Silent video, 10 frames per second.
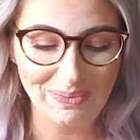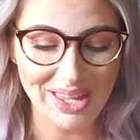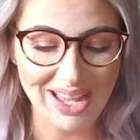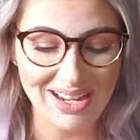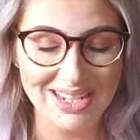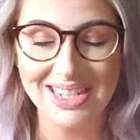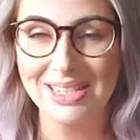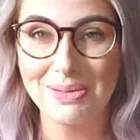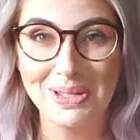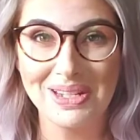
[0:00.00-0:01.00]
And it's
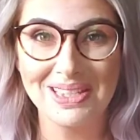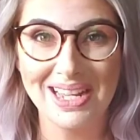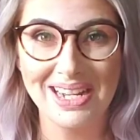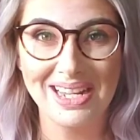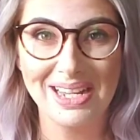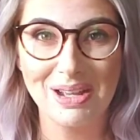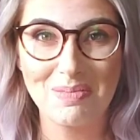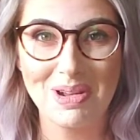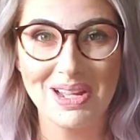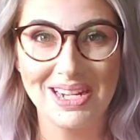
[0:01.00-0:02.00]
really exciting,
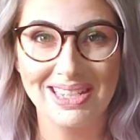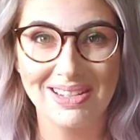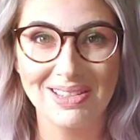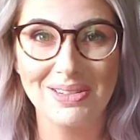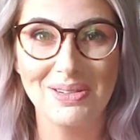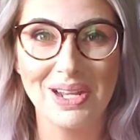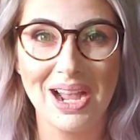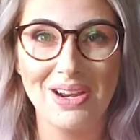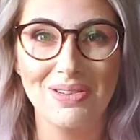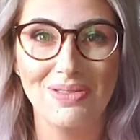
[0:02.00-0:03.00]
but it's also
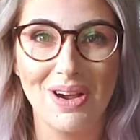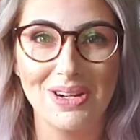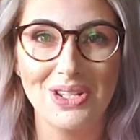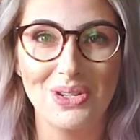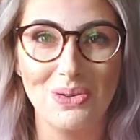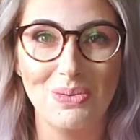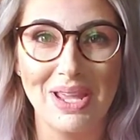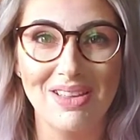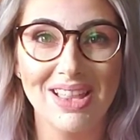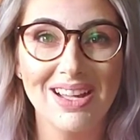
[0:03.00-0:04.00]
kind of hard to
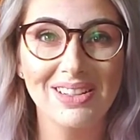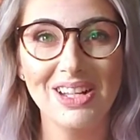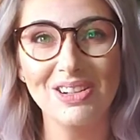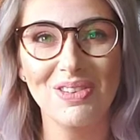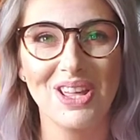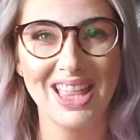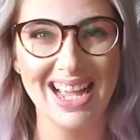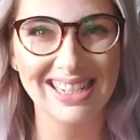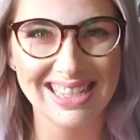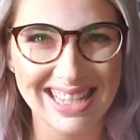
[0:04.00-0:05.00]
wait that long for
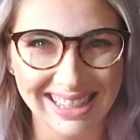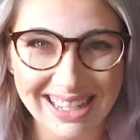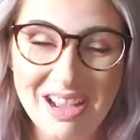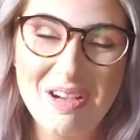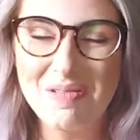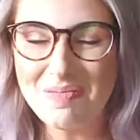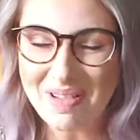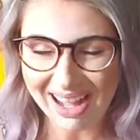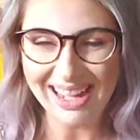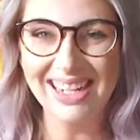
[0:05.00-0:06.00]
things,
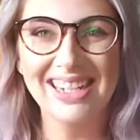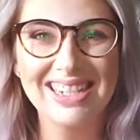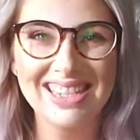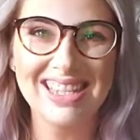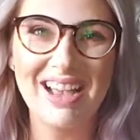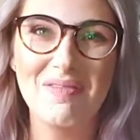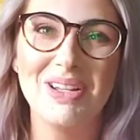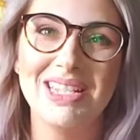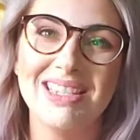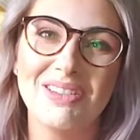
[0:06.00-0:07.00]
but it's
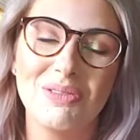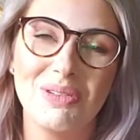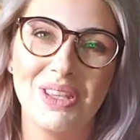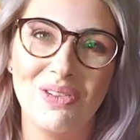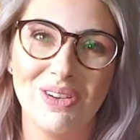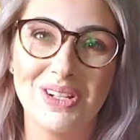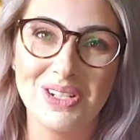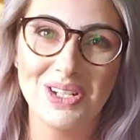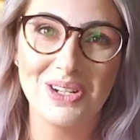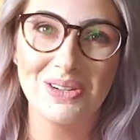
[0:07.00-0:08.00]
still really fun to
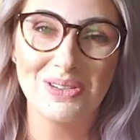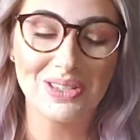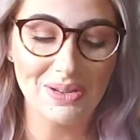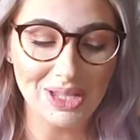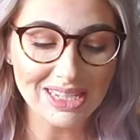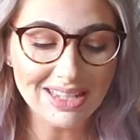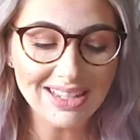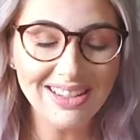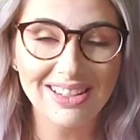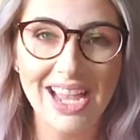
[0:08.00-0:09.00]
do. So let's take
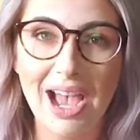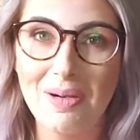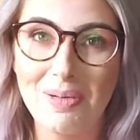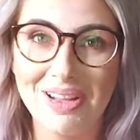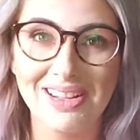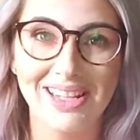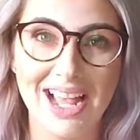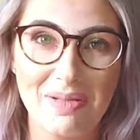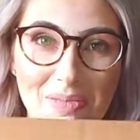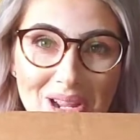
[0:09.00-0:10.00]
a look at what
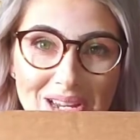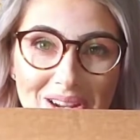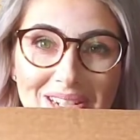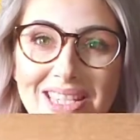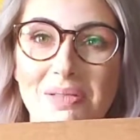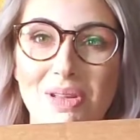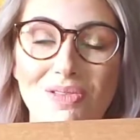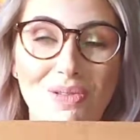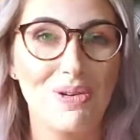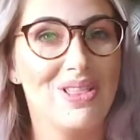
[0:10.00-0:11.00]
Lion Brand Yarn sent me
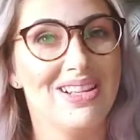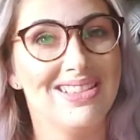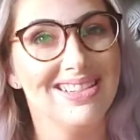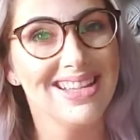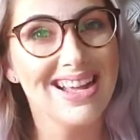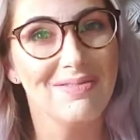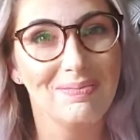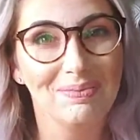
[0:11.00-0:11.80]
for this design.